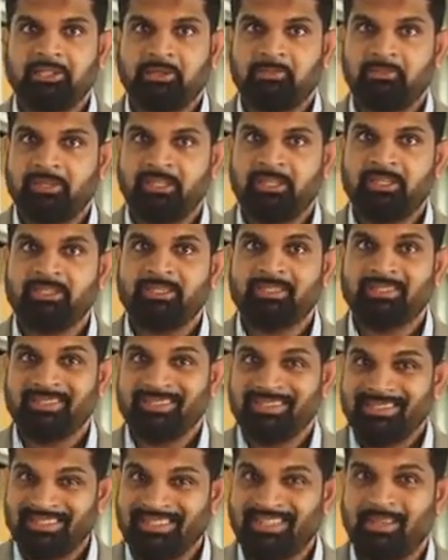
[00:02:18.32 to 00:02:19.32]
your peers
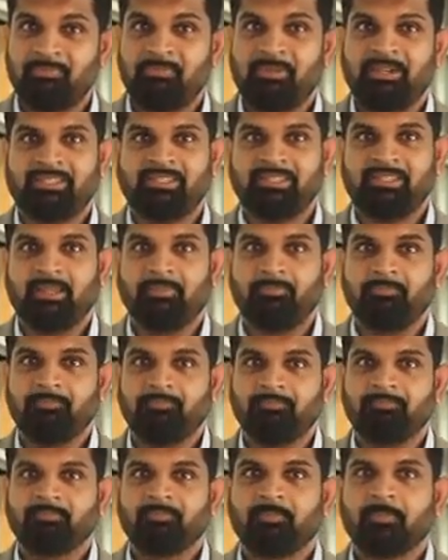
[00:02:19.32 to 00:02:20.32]
step by step.
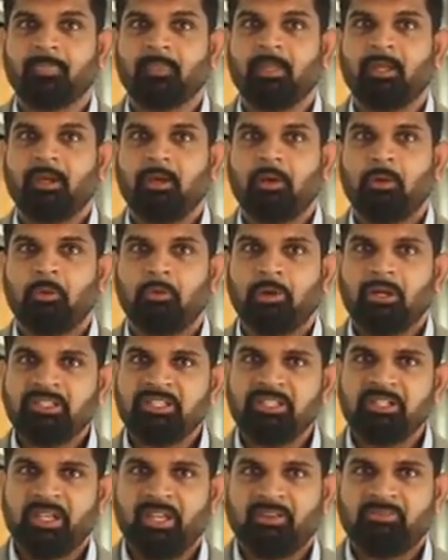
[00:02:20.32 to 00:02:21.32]

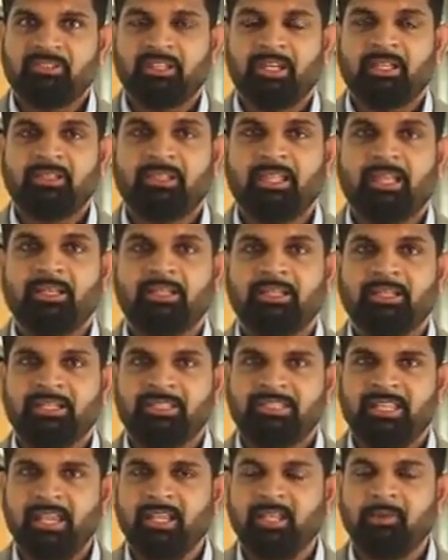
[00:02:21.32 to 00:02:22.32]
Once you have done that,
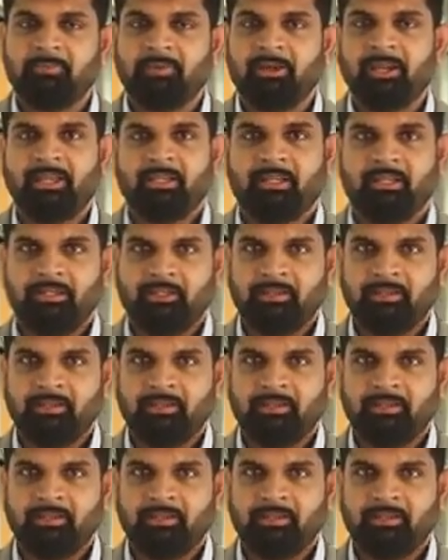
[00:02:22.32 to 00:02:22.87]
take a break,